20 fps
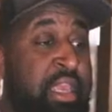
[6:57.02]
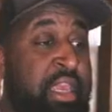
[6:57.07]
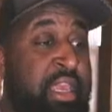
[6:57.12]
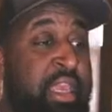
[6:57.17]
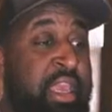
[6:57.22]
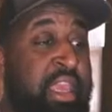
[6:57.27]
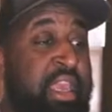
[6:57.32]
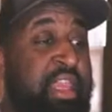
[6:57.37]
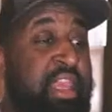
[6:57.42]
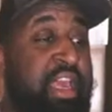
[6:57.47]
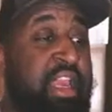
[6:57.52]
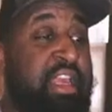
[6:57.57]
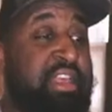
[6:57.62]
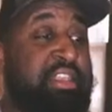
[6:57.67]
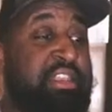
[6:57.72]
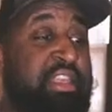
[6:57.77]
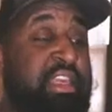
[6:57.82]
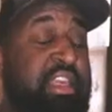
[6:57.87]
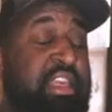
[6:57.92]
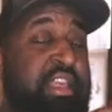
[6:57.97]
And like I
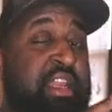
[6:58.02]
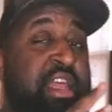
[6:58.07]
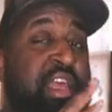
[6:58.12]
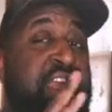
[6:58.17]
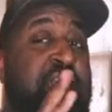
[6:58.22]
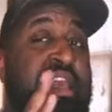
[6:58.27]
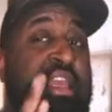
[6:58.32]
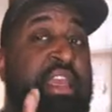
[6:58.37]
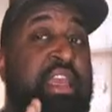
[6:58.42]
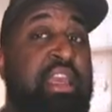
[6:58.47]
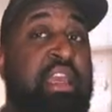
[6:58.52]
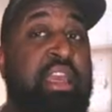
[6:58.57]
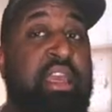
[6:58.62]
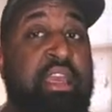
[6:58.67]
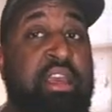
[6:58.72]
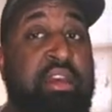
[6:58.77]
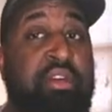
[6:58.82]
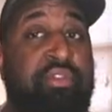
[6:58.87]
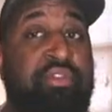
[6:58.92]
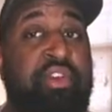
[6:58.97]
said,
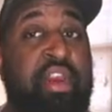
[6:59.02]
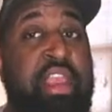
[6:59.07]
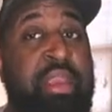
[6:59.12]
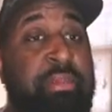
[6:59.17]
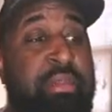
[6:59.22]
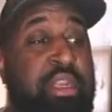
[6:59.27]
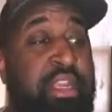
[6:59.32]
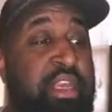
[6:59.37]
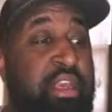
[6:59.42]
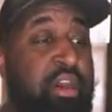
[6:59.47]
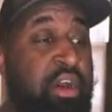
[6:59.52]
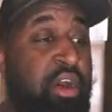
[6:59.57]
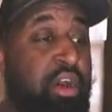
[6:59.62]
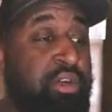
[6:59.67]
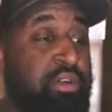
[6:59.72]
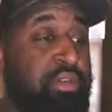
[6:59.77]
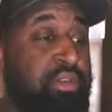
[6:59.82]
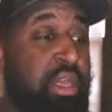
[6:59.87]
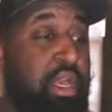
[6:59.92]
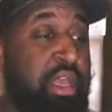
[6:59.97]
framing it
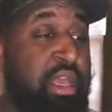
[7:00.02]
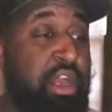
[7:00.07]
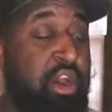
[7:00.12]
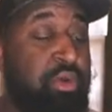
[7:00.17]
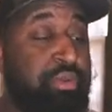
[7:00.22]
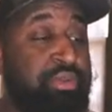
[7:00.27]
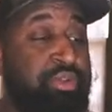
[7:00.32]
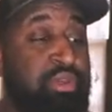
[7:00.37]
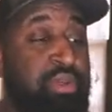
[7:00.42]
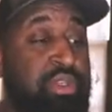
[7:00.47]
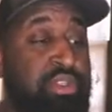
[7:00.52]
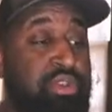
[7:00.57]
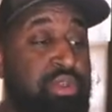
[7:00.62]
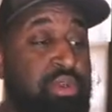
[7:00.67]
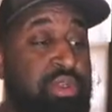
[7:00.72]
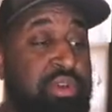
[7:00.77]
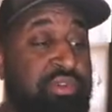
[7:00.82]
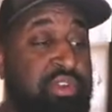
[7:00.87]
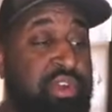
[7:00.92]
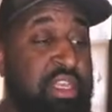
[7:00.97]
all helps you in two
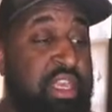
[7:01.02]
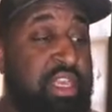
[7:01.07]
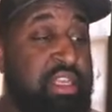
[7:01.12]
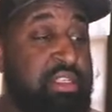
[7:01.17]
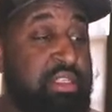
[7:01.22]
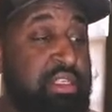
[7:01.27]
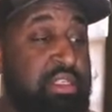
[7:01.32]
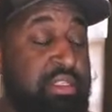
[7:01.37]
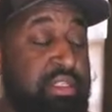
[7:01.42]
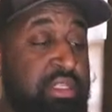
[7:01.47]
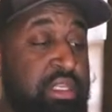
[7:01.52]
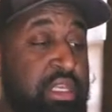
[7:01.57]
different cases.